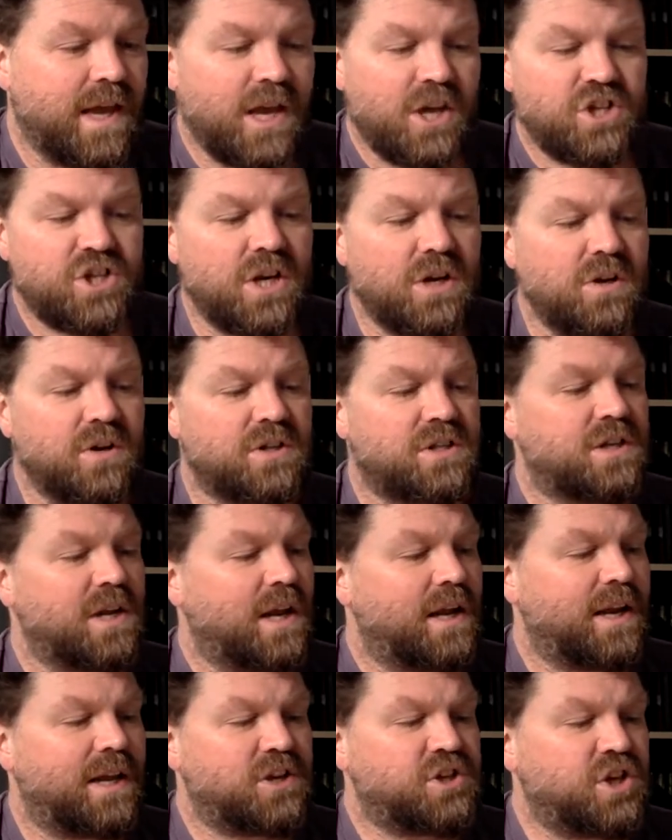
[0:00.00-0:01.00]
She looked
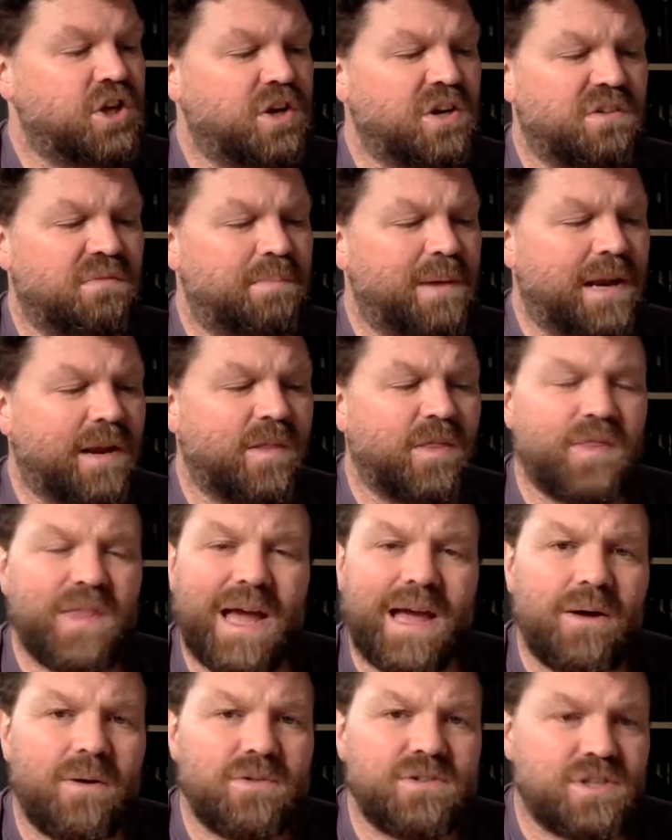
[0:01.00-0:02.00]
like she could have been
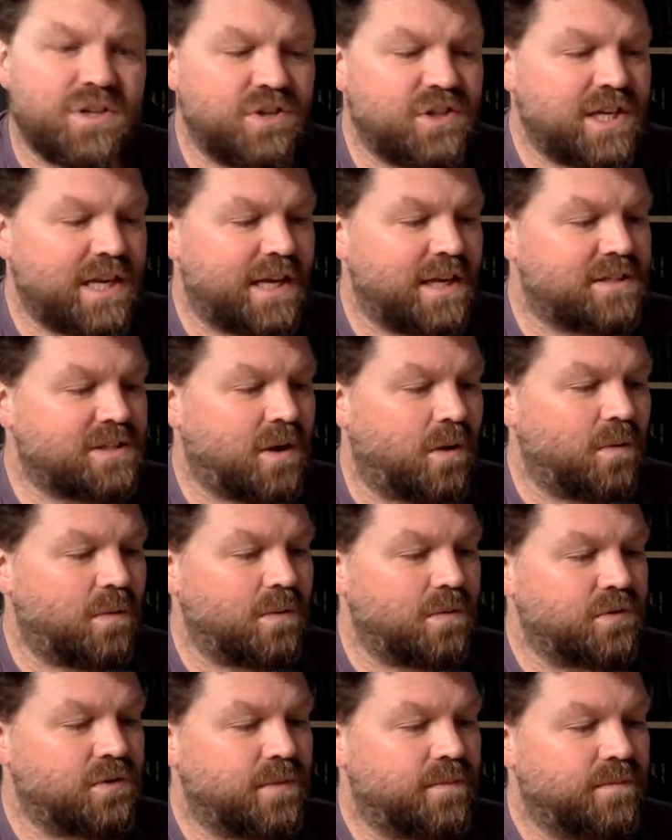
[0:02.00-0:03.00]
1,000 years
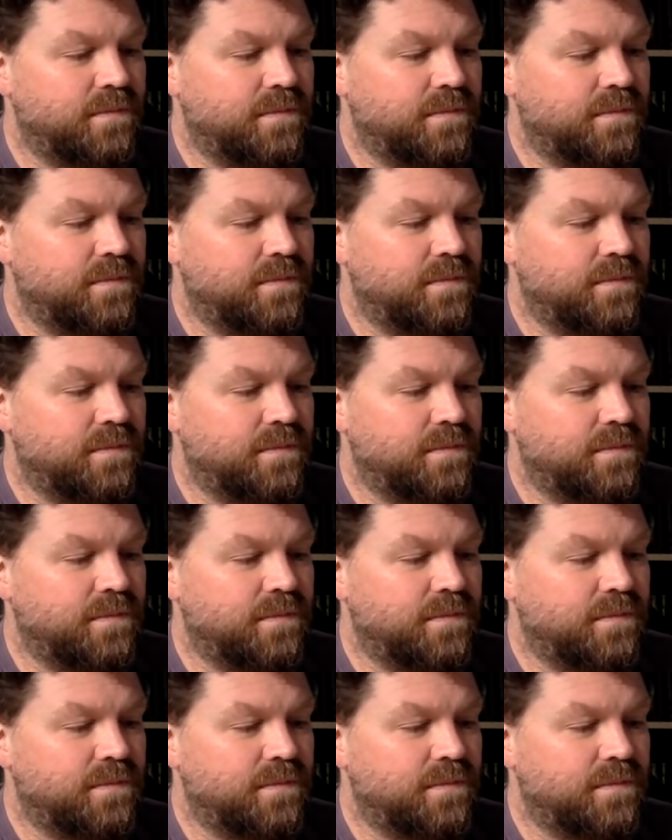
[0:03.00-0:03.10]
old.